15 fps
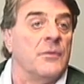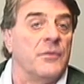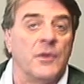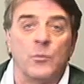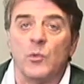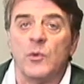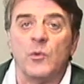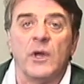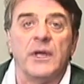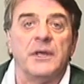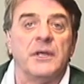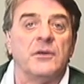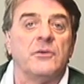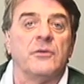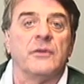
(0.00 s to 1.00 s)
Then we ran
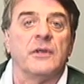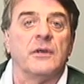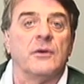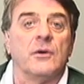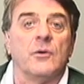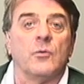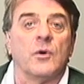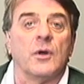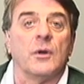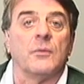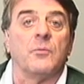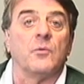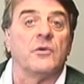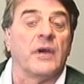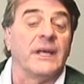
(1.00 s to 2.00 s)
into the era where
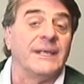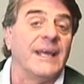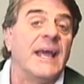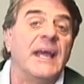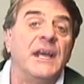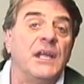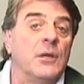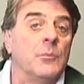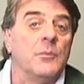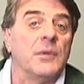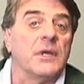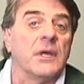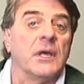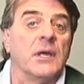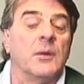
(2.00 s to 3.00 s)
titanium
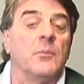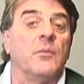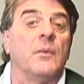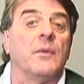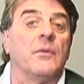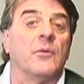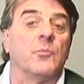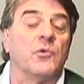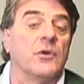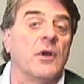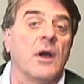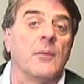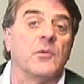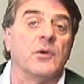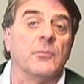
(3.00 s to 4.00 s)
became the
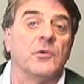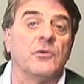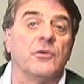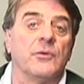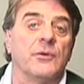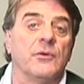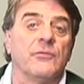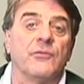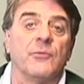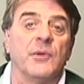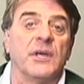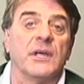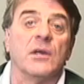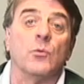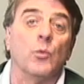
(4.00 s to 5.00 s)
predominant material for
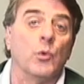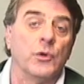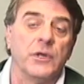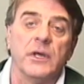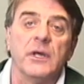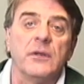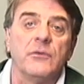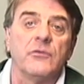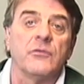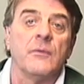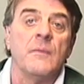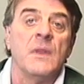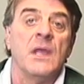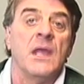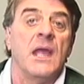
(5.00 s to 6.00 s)
making wood heads,
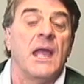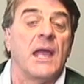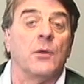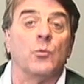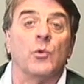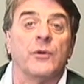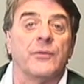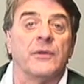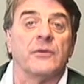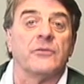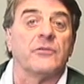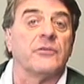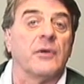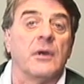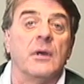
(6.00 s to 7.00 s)
and with
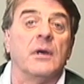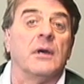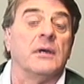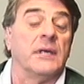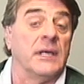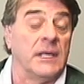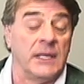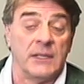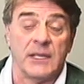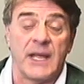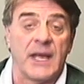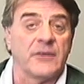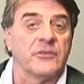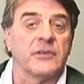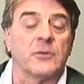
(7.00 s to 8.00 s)
its
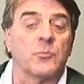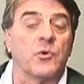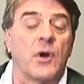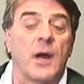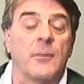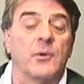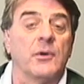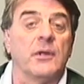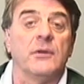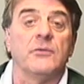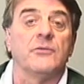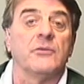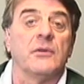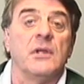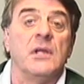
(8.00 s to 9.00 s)
elastic
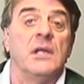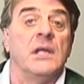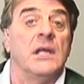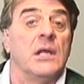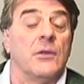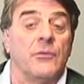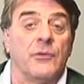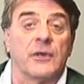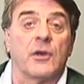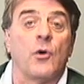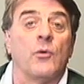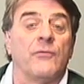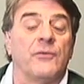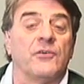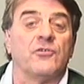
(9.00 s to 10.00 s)
properties, the
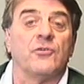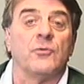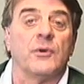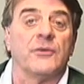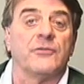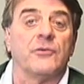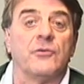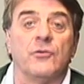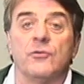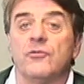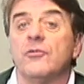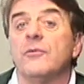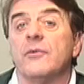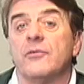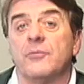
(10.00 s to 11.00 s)
coefficient of
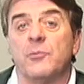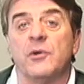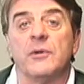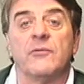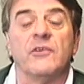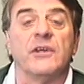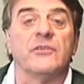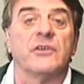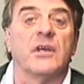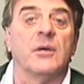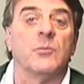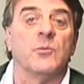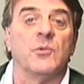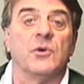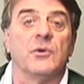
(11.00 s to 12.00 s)
restitution, the spring face
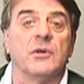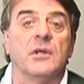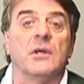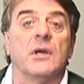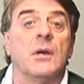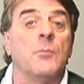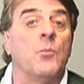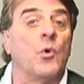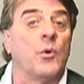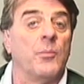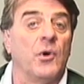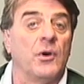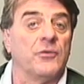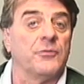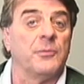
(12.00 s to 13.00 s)
capability, and more
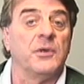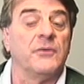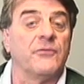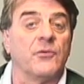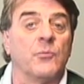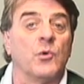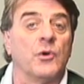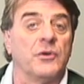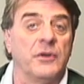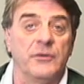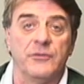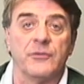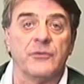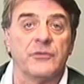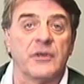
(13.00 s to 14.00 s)
ball speed for more
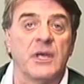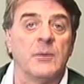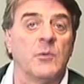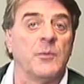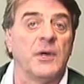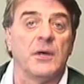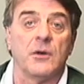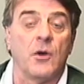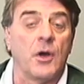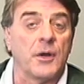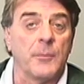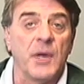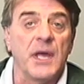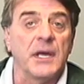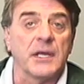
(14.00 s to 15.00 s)
distance came about
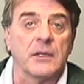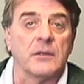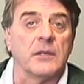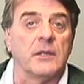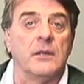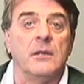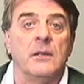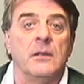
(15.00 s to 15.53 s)
automatically.